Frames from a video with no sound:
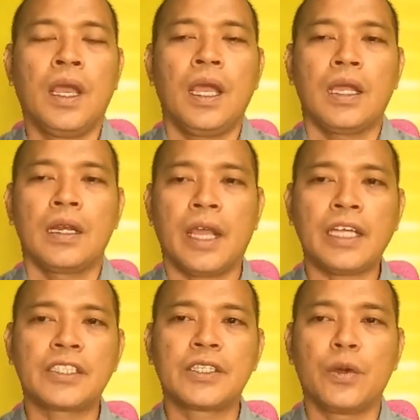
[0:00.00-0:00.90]

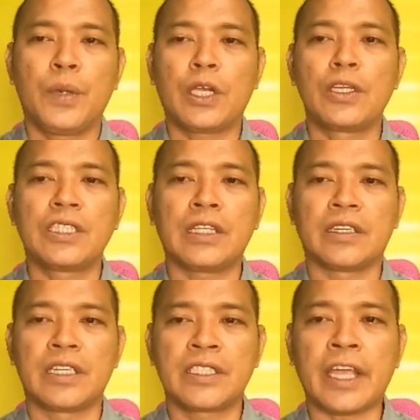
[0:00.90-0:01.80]
Next, we consider the
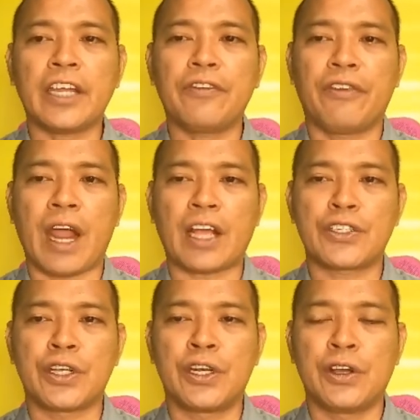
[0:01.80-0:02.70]
second
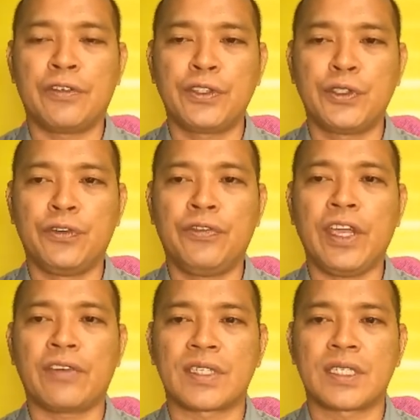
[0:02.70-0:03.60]
fraction of
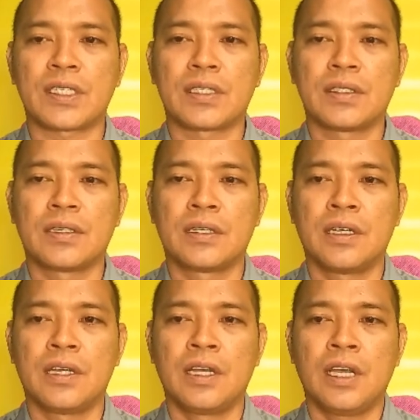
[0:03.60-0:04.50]
2/5.
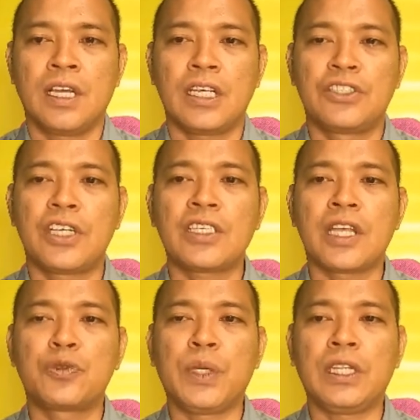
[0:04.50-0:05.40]
Just as
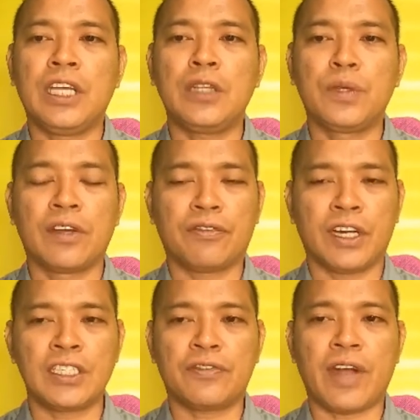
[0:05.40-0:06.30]
we did with the first
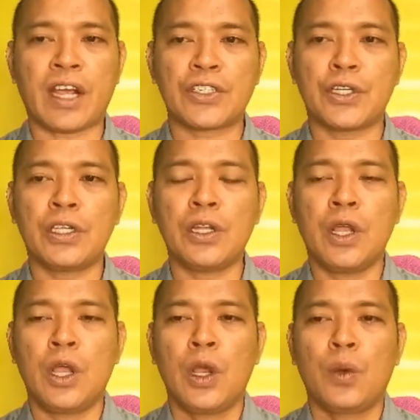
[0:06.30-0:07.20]
fraction,
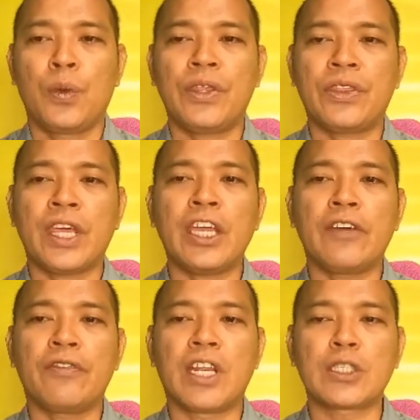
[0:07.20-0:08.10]
we think of an
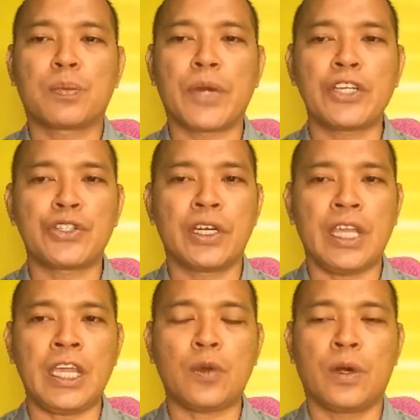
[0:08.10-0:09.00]
expression
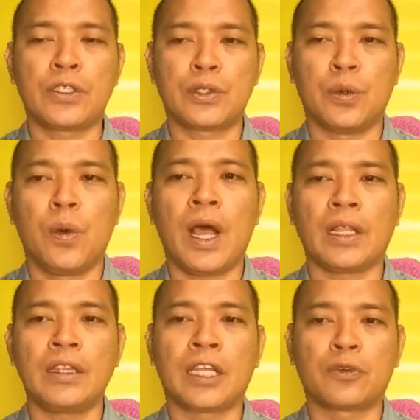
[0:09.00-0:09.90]
equal to 1
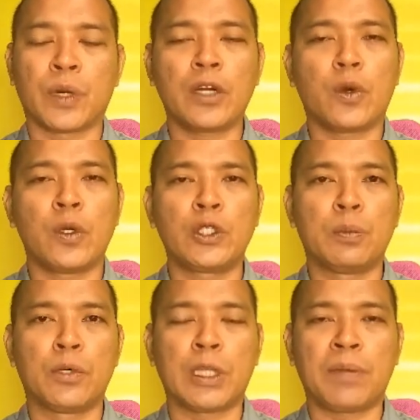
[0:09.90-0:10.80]
that we're going to
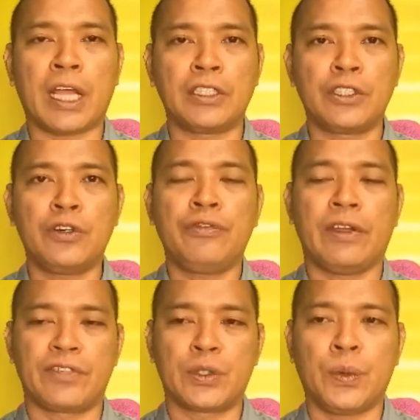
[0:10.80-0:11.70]
multiply
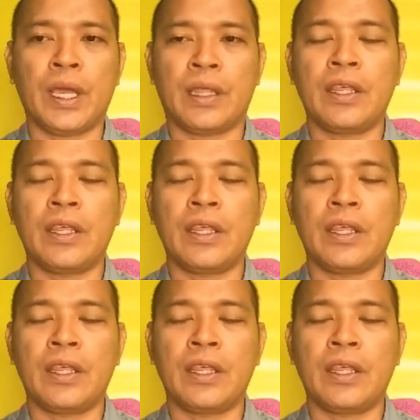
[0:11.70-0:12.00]
2/5 with